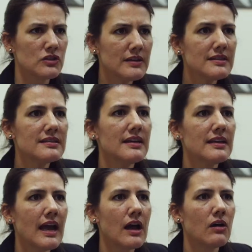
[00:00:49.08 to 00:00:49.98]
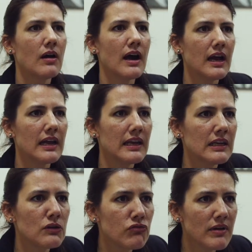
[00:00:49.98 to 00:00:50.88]
Do you understand how
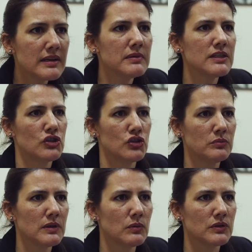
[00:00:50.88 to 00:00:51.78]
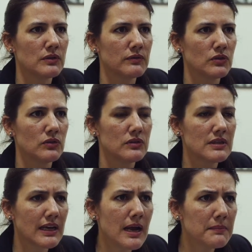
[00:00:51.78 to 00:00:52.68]
incredibly stupid it was of you
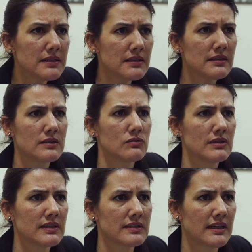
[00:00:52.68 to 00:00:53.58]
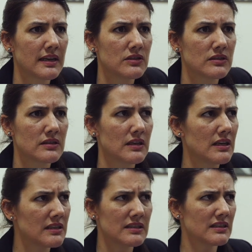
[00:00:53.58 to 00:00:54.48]
to come into this real estate agency
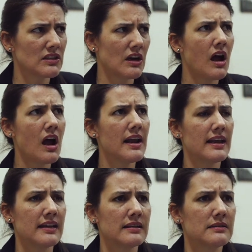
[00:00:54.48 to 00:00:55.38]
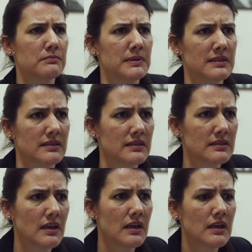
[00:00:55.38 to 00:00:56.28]
in such a high-end
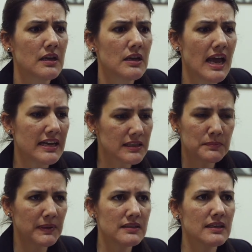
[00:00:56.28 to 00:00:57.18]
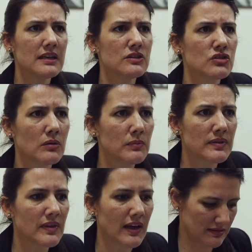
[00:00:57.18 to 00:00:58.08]
business and expect to get a job
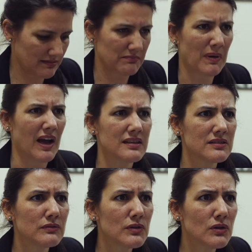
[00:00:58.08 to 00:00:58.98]
with that past of